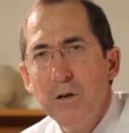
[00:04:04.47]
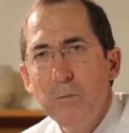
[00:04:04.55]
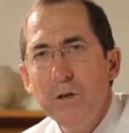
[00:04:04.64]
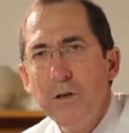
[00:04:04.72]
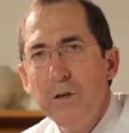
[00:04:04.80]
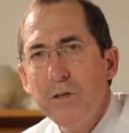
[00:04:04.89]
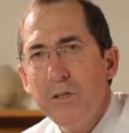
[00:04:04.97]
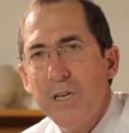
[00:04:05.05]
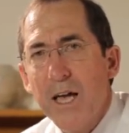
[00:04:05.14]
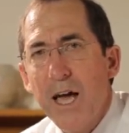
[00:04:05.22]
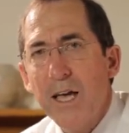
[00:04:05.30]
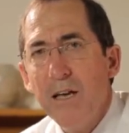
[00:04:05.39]
but using
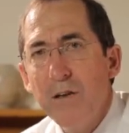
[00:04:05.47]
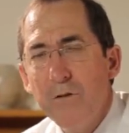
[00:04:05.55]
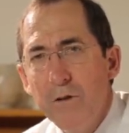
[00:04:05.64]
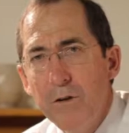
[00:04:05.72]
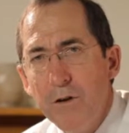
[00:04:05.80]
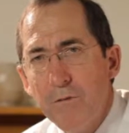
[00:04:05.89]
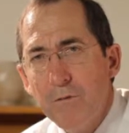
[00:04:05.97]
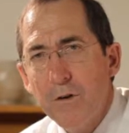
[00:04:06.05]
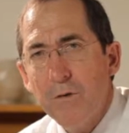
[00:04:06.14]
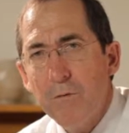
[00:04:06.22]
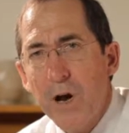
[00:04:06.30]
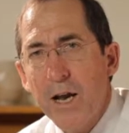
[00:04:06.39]
a
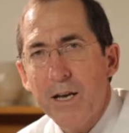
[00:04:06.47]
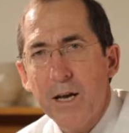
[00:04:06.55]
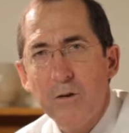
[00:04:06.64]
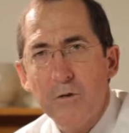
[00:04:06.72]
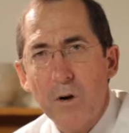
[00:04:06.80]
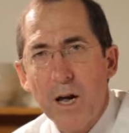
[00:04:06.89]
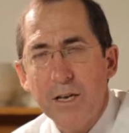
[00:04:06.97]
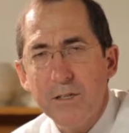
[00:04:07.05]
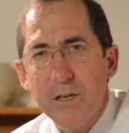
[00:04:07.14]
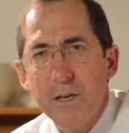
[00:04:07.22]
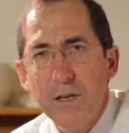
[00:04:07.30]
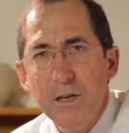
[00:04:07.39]
different radio
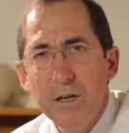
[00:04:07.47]
tracer